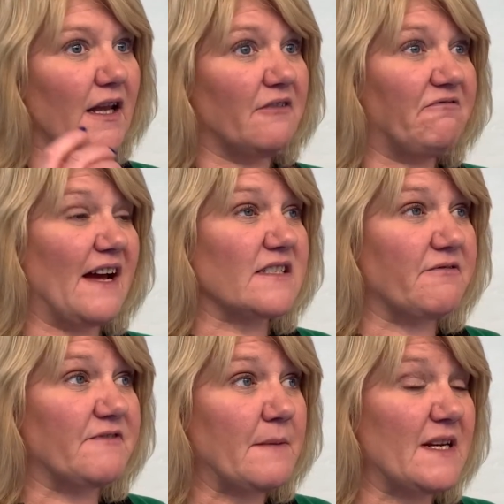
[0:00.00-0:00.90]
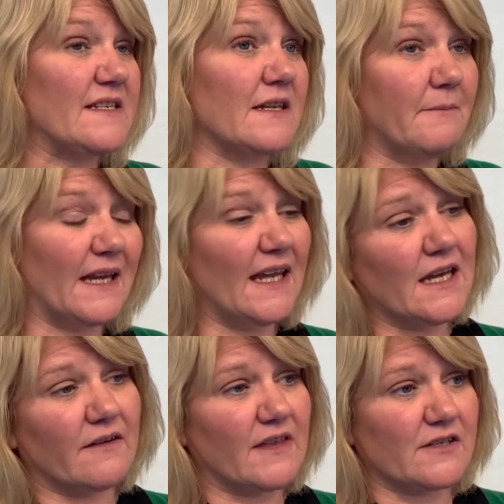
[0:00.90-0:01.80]
In fact, if somebody's at the
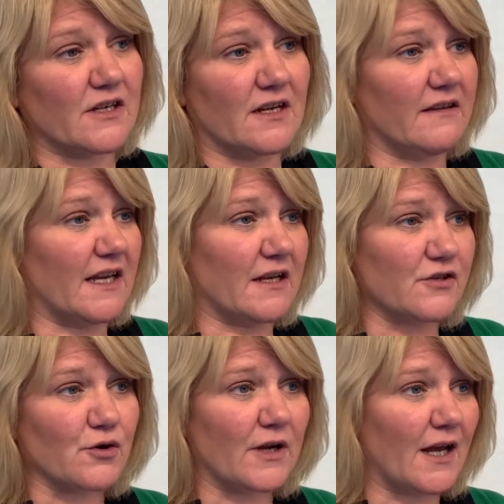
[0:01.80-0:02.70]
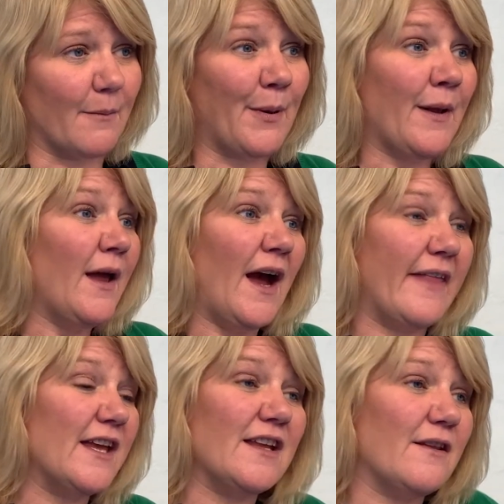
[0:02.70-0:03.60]
beginning of their journey, they can join up,
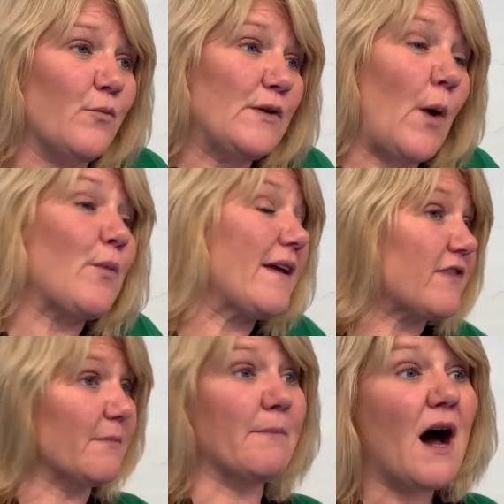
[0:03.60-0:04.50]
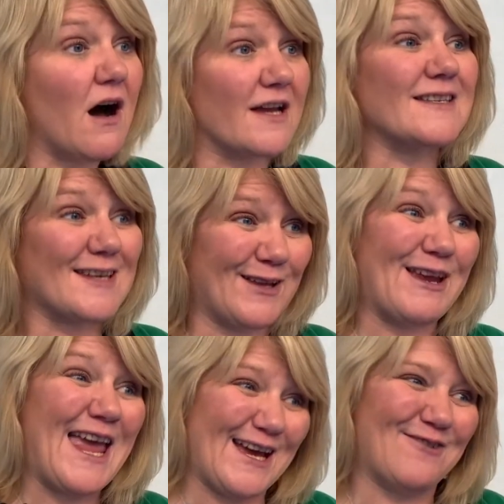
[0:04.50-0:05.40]
and we won't give them the mark until
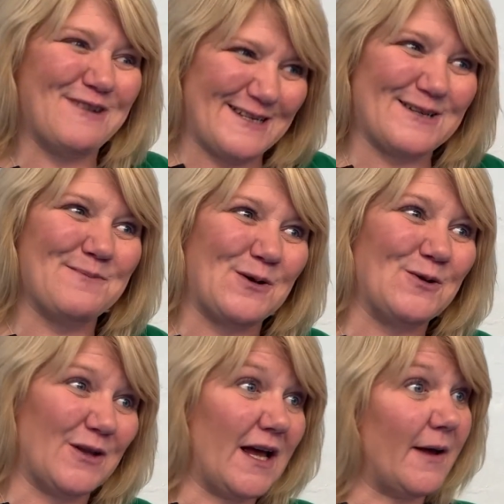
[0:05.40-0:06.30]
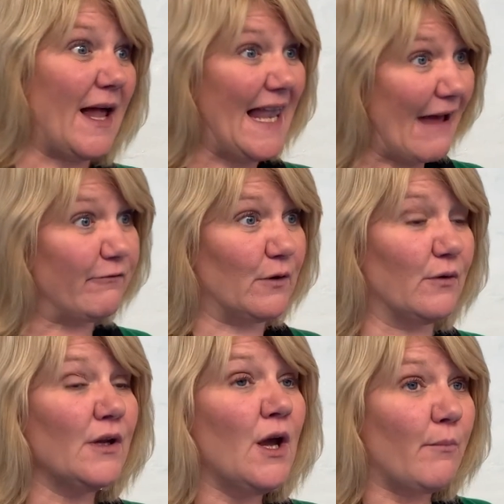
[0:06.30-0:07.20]
they hit a reasonable
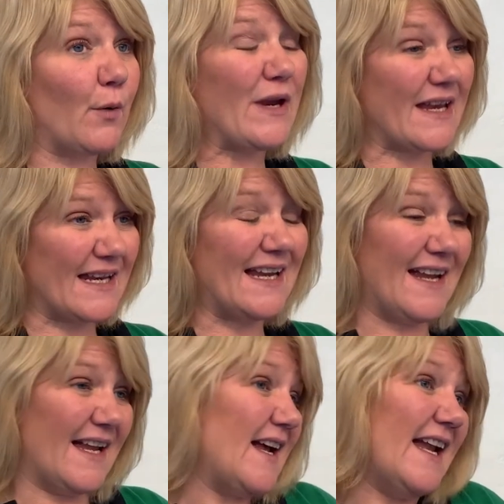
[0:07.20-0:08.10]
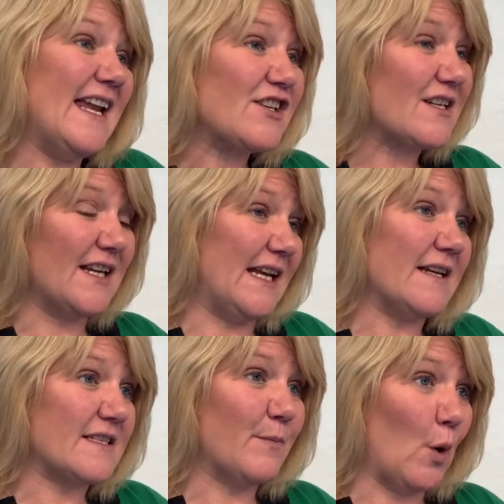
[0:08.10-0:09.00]
level, but we can initially
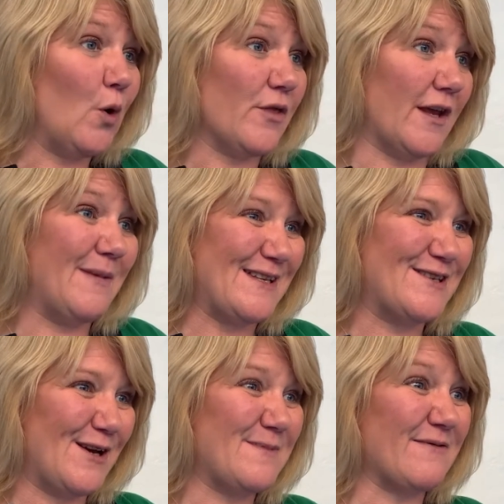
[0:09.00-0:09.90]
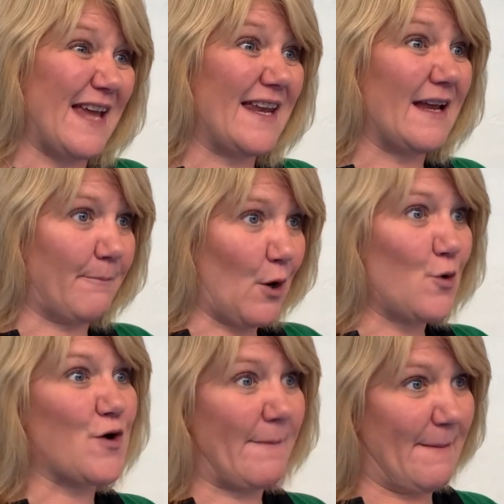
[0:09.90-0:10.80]
support them in terms of getting a
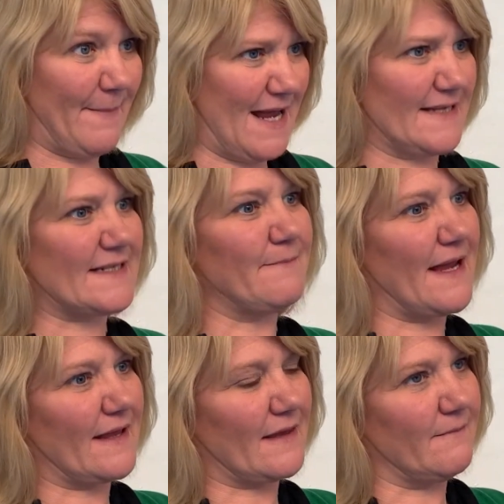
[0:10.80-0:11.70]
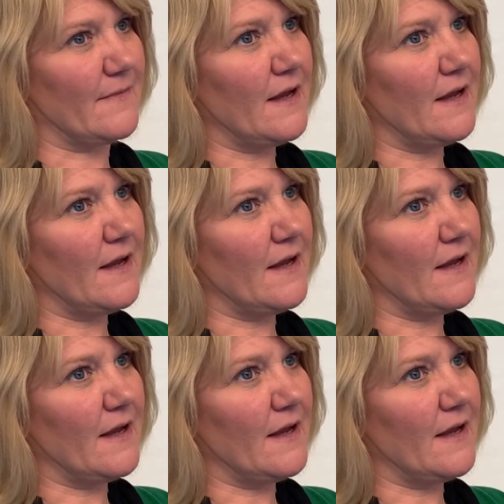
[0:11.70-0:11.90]
program in place to make them